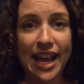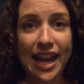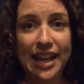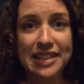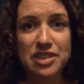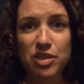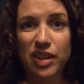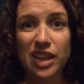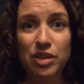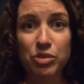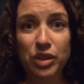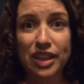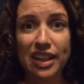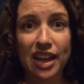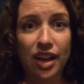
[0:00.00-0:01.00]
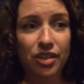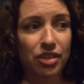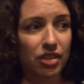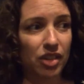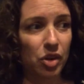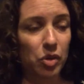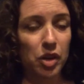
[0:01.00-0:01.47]
And so they didn't really care
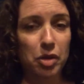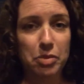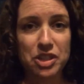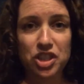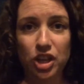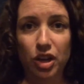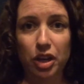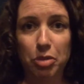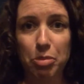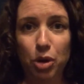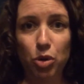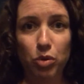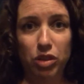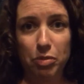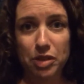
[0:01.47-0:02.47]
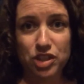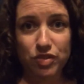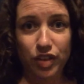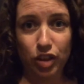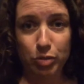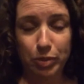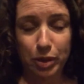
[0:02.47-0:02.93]
that they were going to be sharing a boat with a bunch
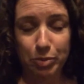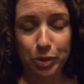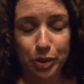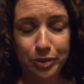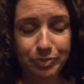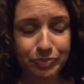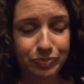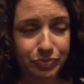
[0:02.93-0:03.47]
of other people.